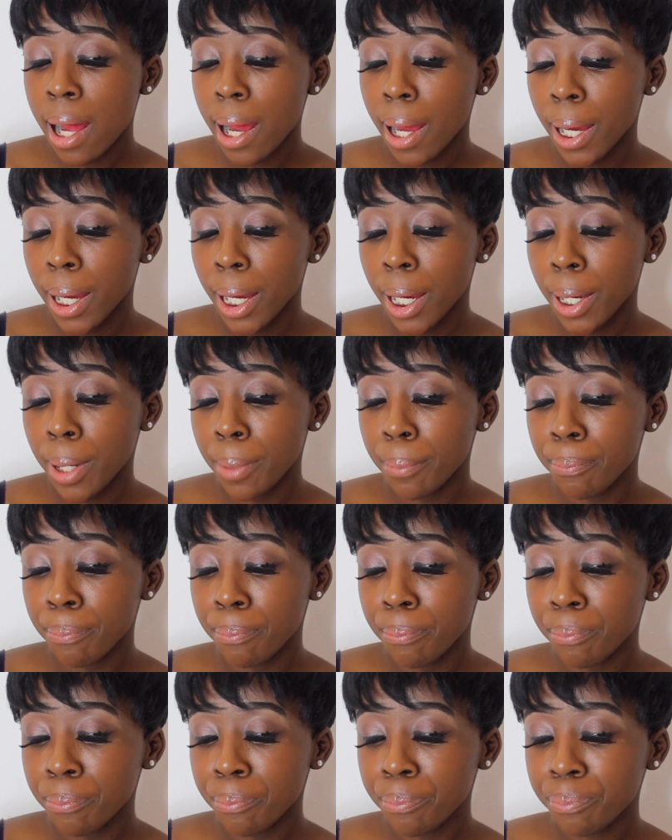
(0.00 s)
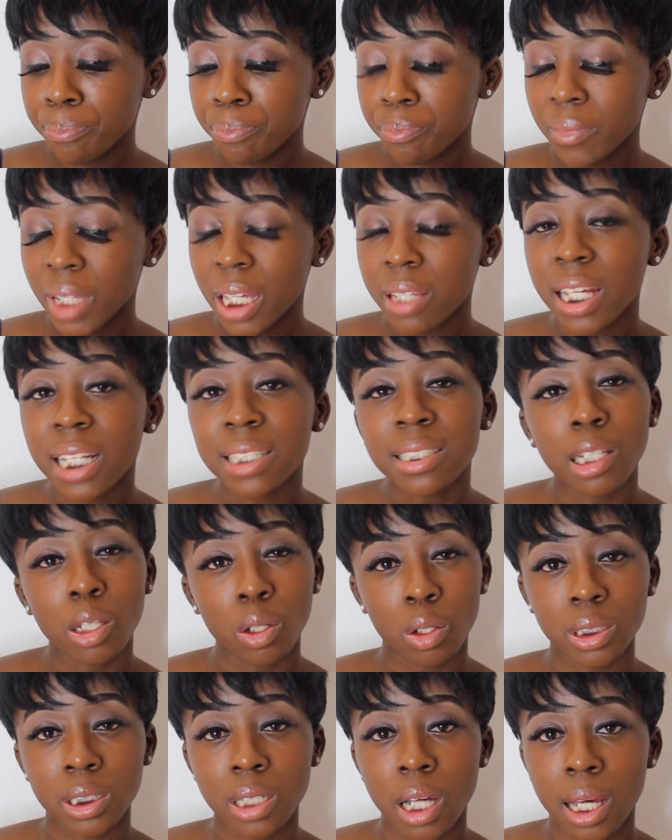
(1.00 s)
That's a
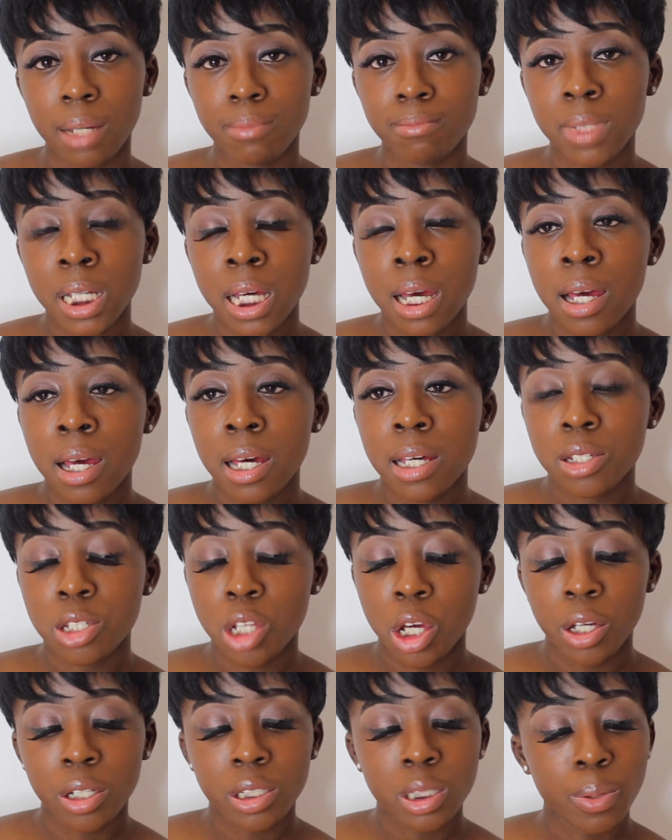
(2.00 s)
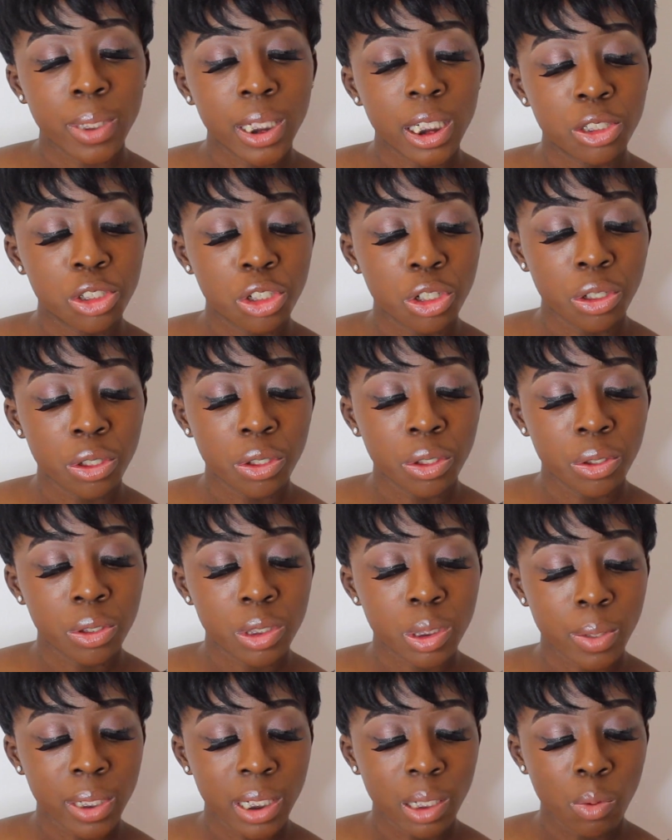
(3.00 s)
long time. So 22,
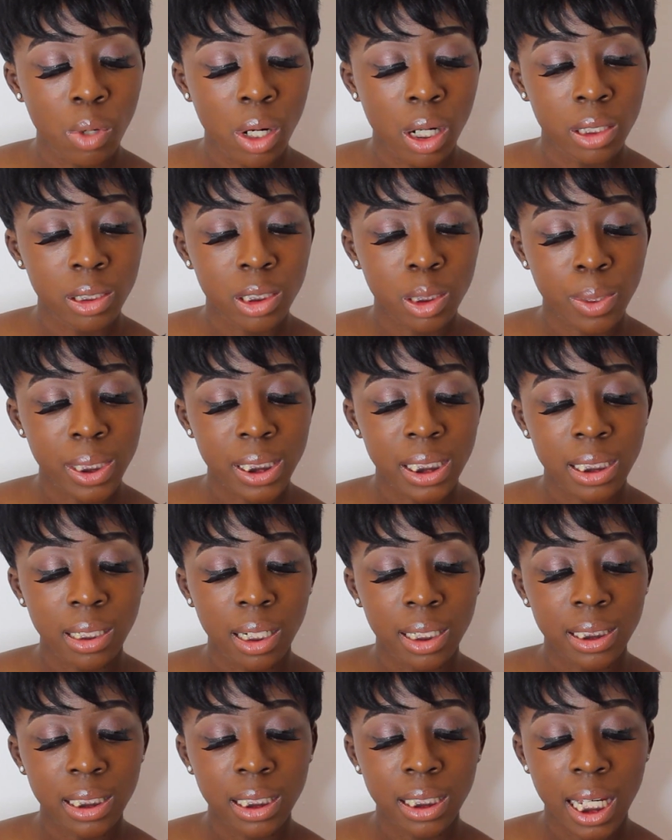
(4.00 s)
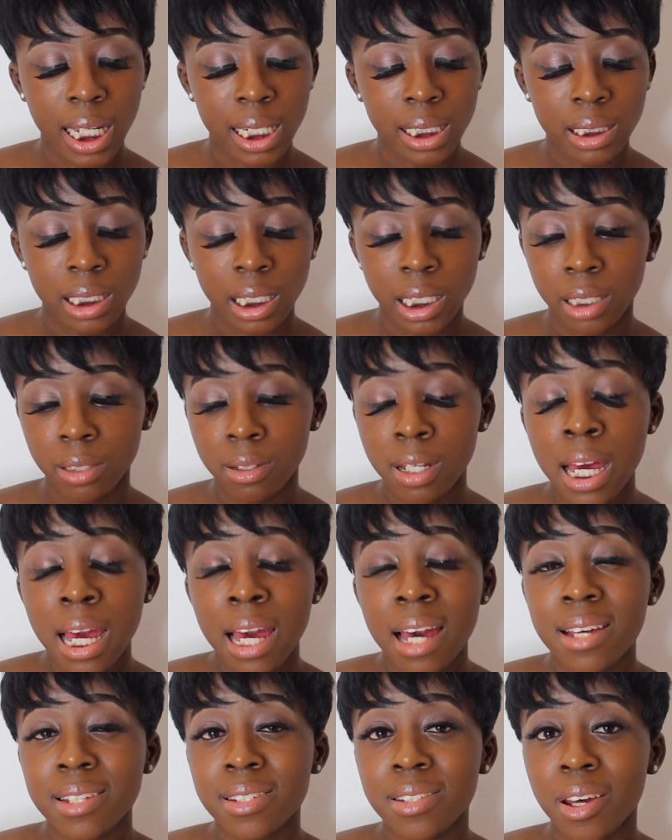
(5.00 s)
21, 20, 19, 18.
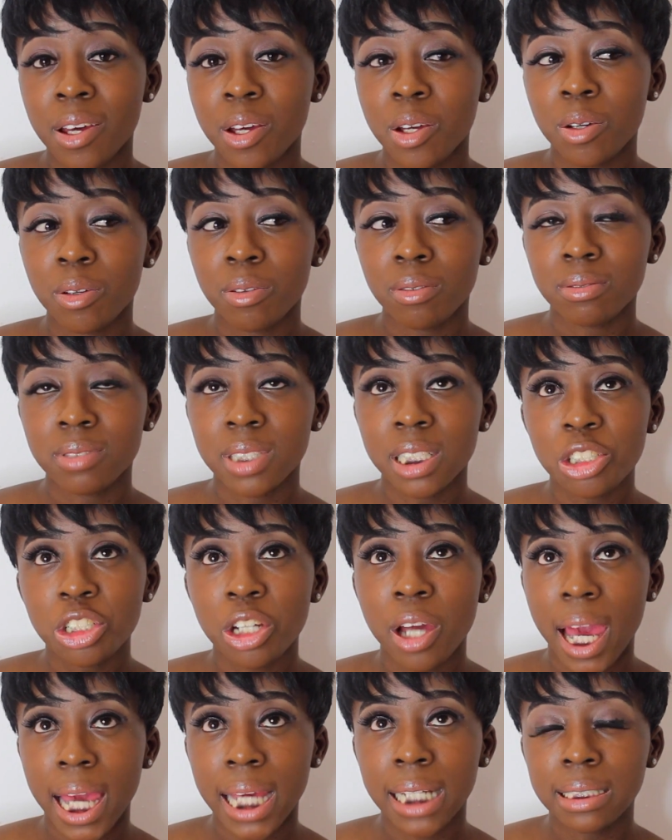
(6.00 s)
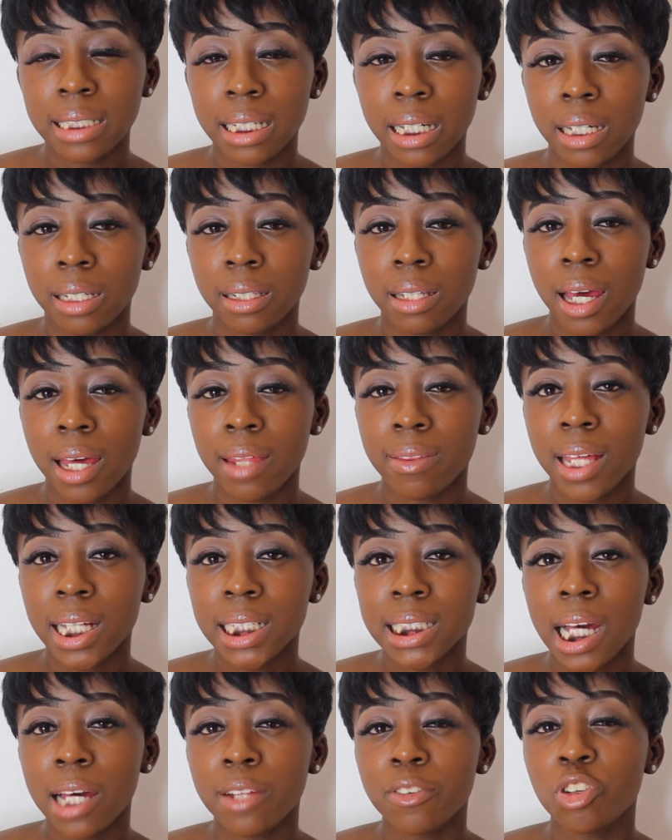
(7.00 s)
So since you're 18, and
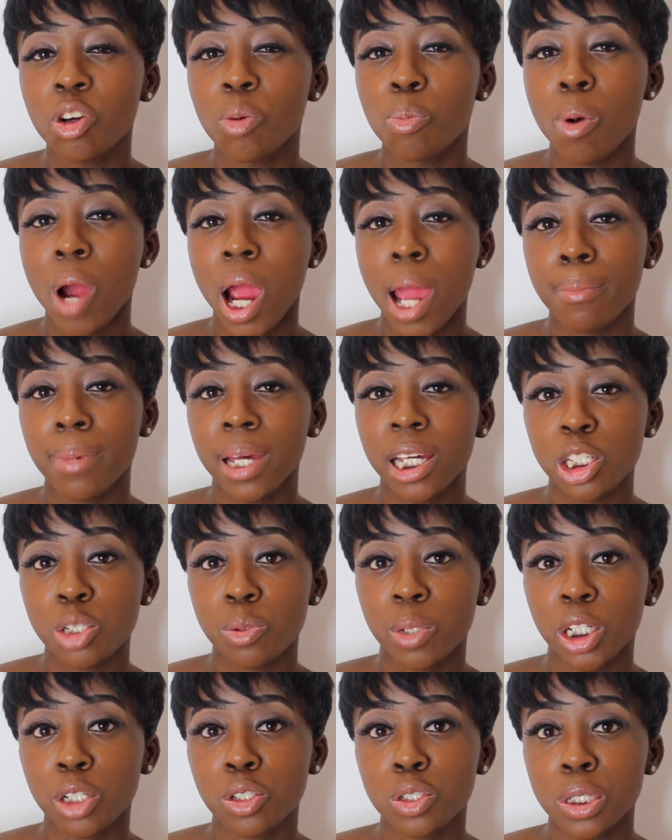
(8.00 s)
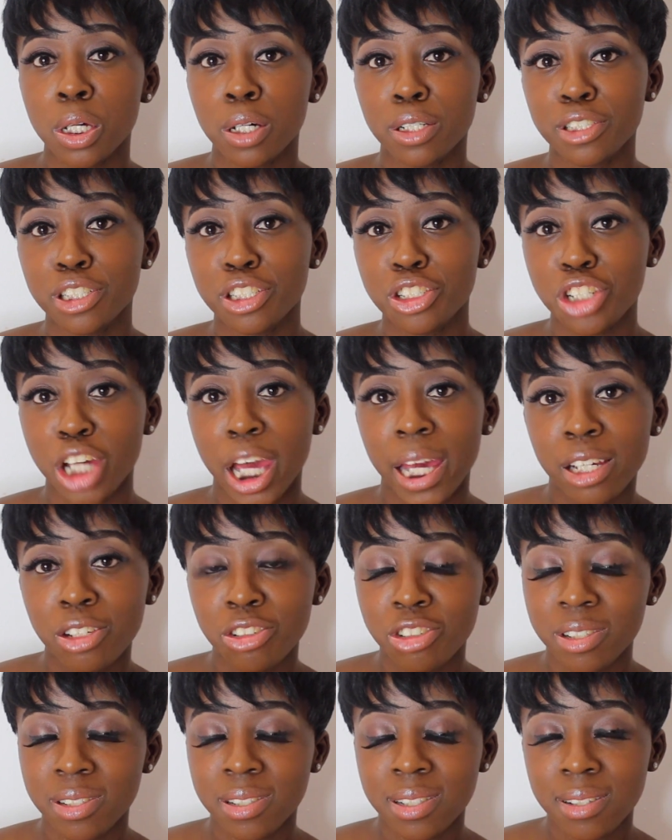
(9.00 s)
that's kind of your prime age where you start to
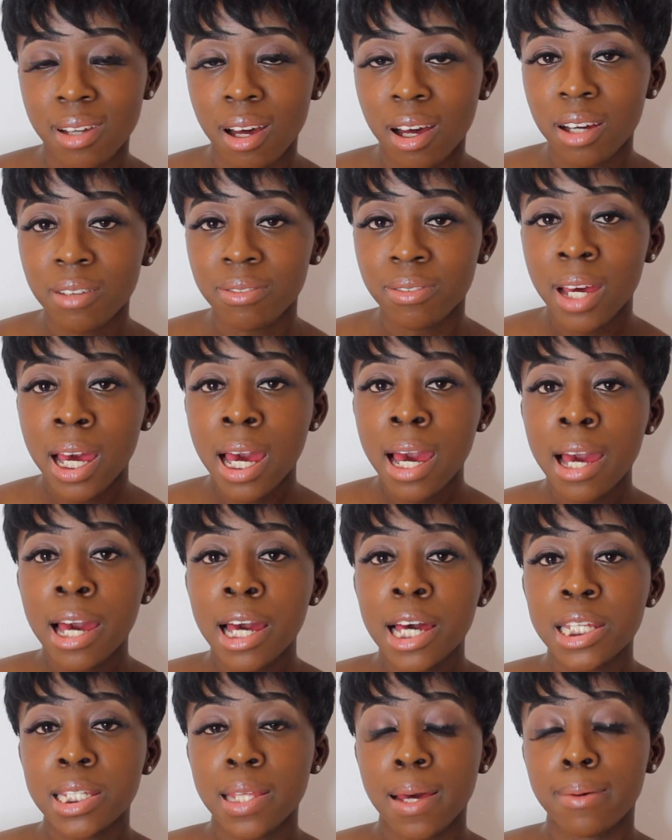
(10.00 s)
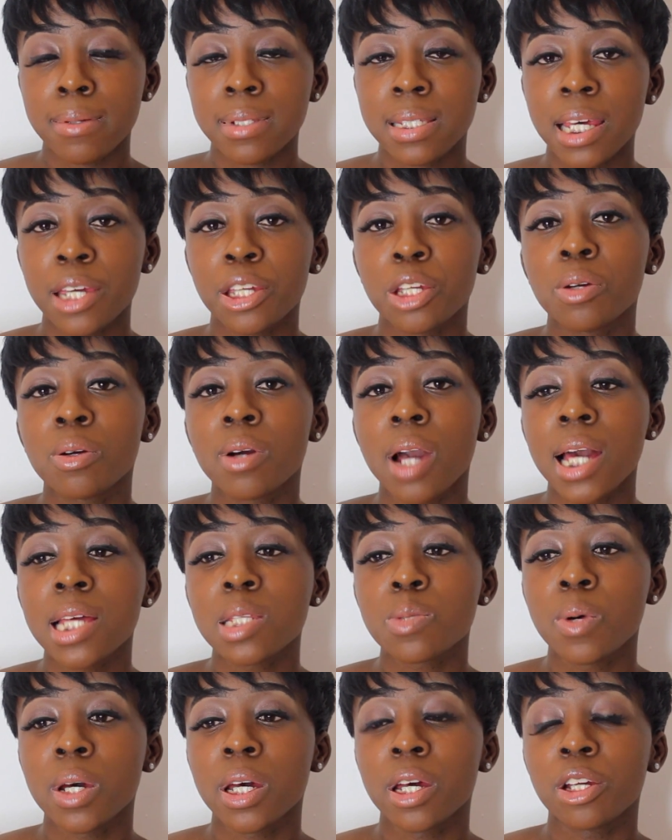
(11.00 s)
change and stuff. So I would say you
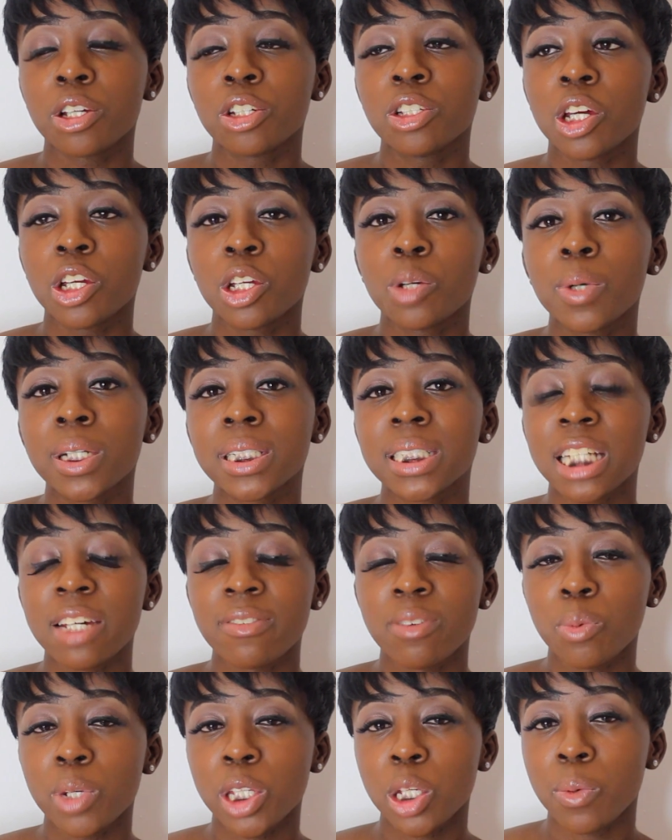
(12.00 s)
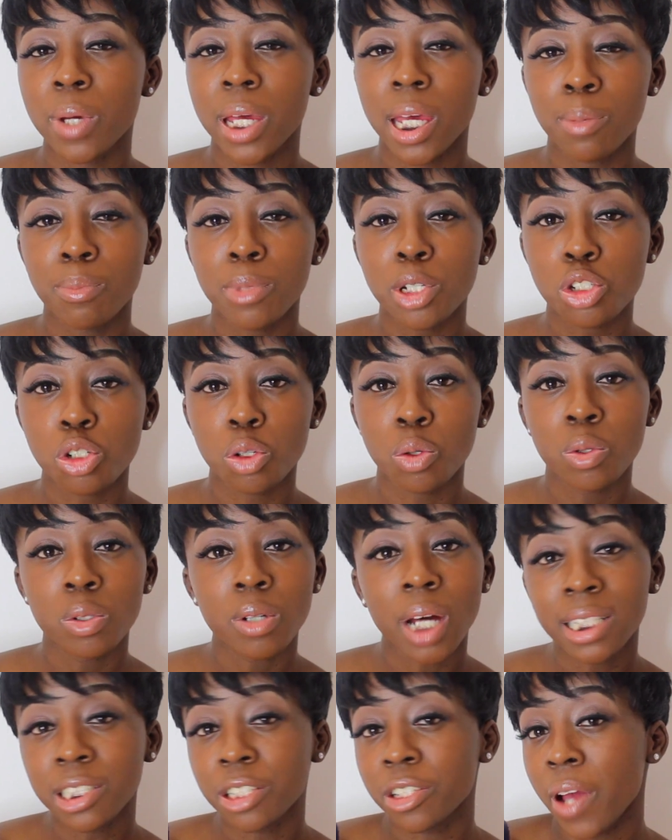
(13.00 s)
guys were, you went together when you were
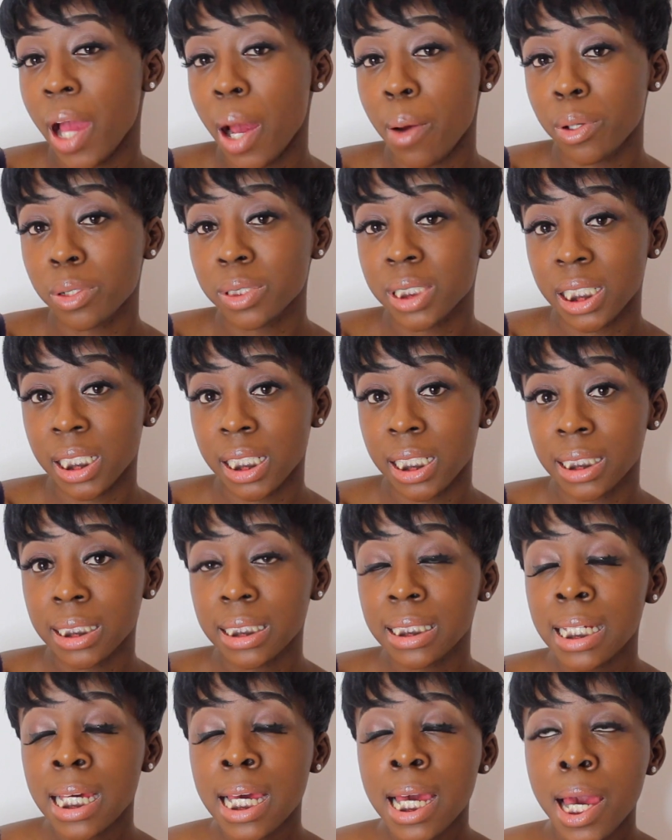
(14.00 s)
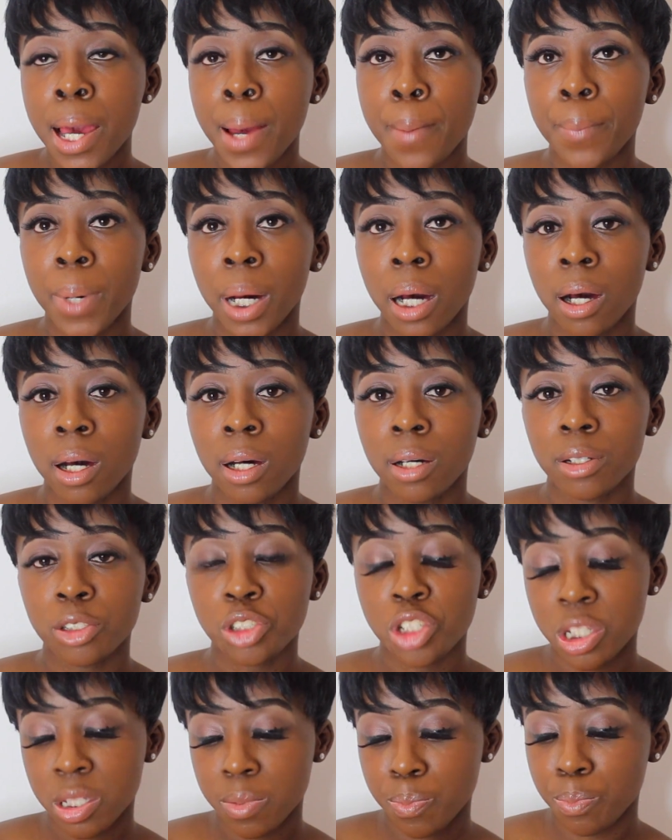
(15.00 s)
immature. I don't know how old he is, but
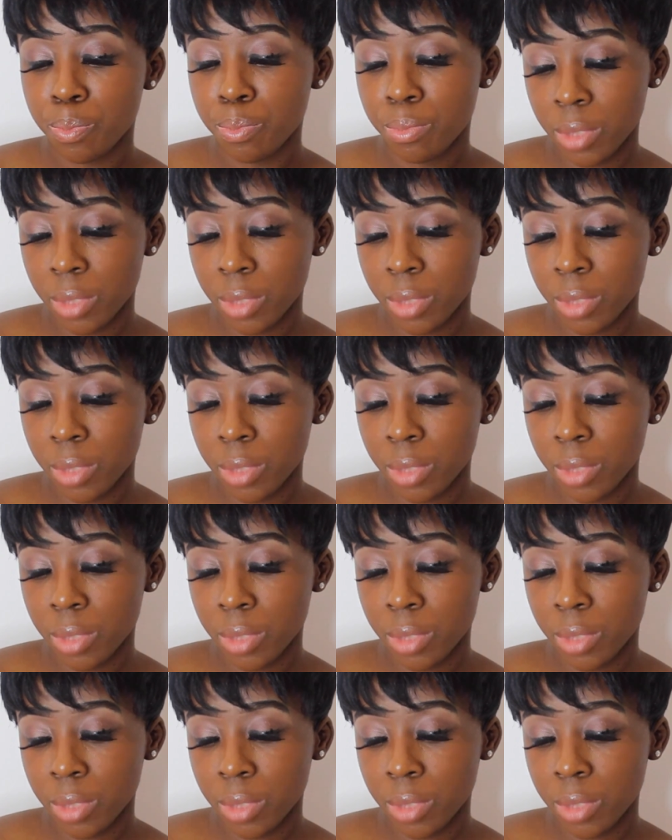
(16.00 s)
just